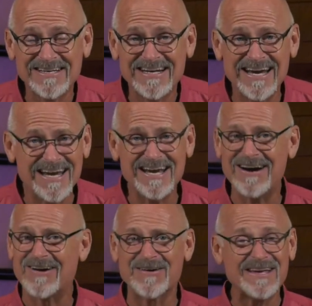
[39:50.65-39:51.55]

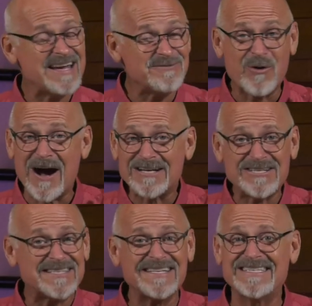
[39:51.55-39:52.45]
He
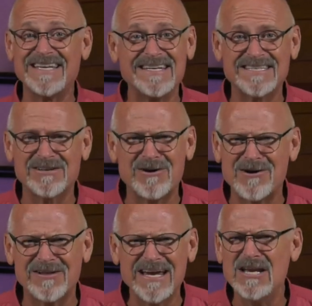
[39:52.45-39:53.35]
watches, he sees it
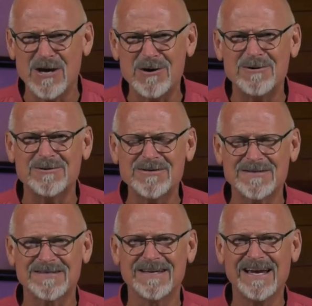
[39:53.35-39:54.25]
all, he
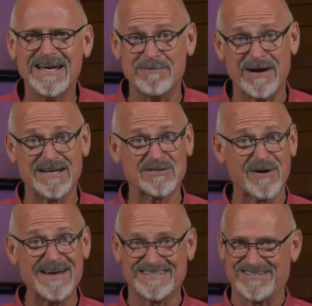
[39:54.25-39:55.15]
knows. And by his
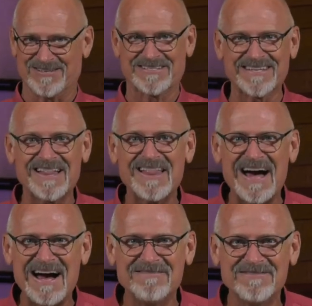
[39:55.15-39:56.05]
grace, you're still
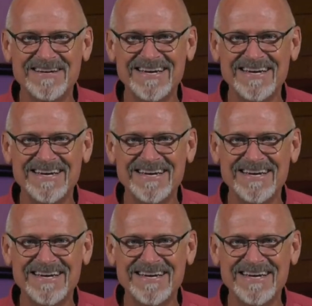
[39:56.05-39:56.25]
alive.